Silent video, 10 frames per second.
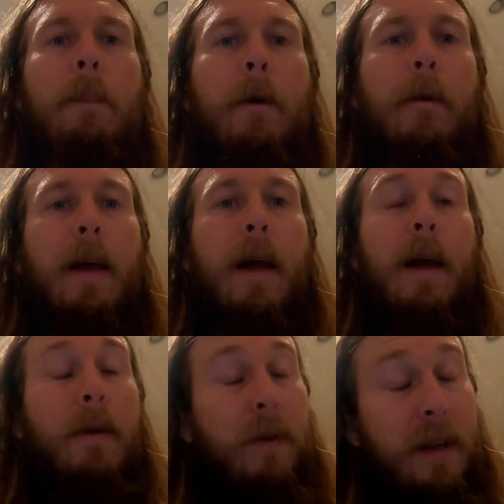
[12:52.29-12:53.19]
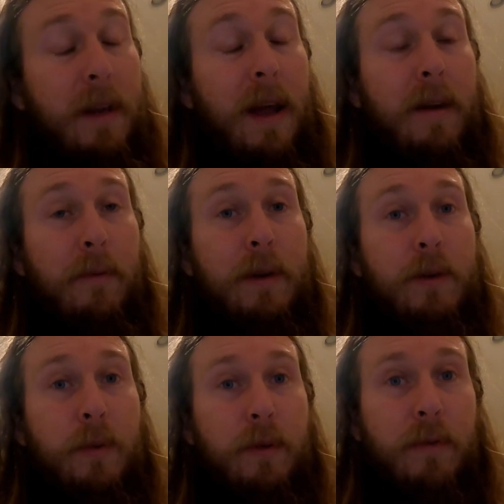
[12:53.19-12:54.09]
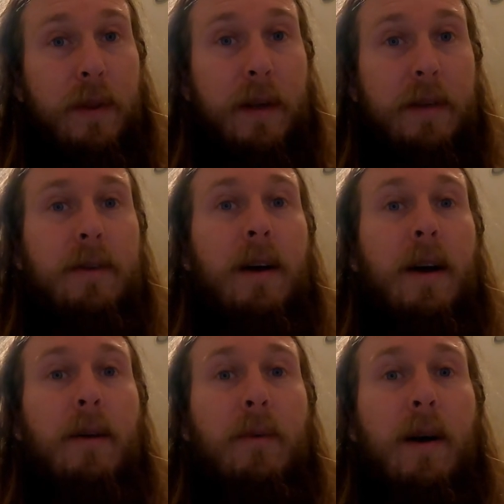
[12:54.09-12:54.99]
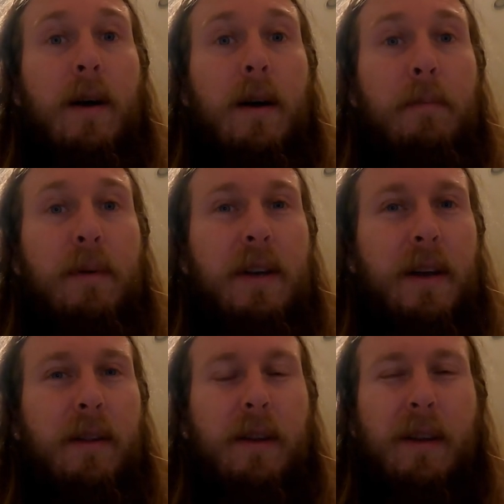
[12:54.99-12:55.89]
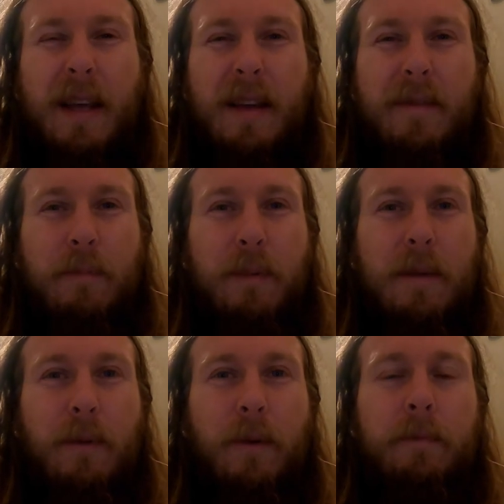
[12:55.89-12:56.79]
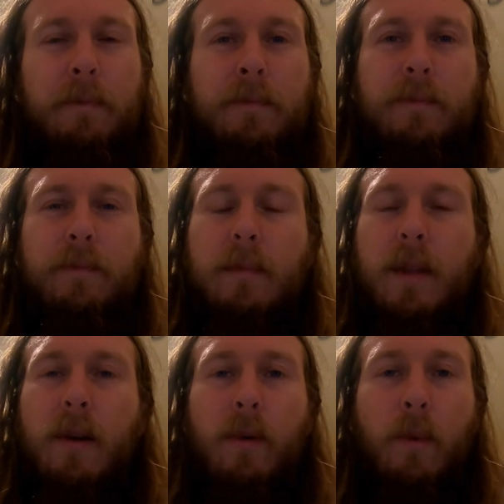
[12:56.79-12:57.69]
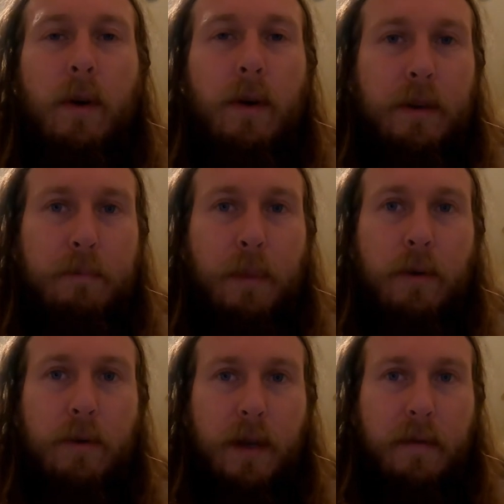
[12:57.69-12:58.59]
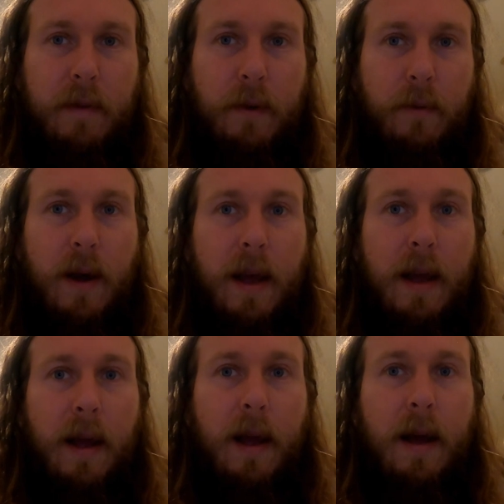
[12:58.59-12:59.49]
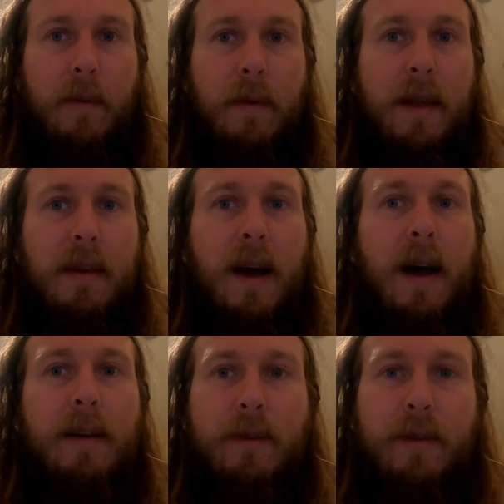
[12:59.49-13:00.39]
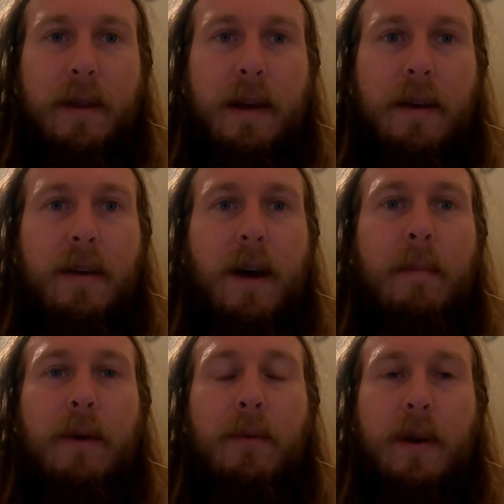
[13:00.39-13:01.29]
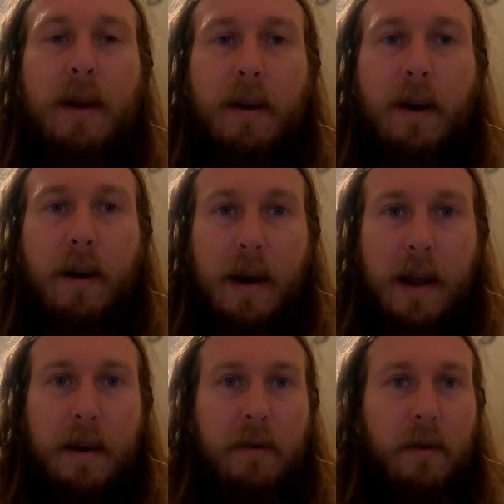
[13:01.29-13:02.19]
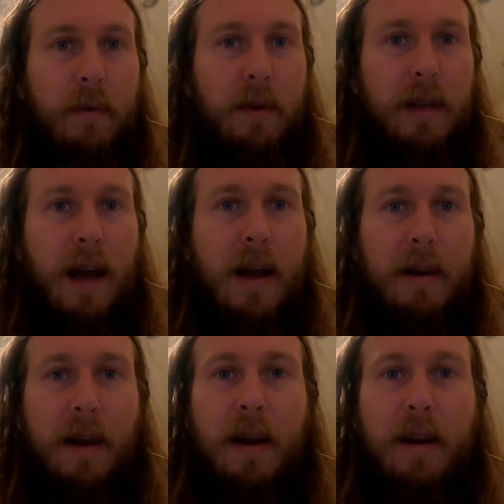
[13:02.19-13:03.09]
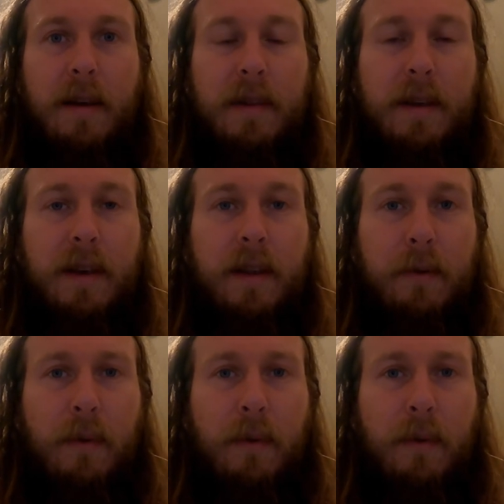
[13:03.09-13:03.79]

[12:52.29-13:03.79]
Okay, and we did have rituals for this, where particularly evil people were disposed of in a way when they died so that they could not be reincarnated or reside in any of these other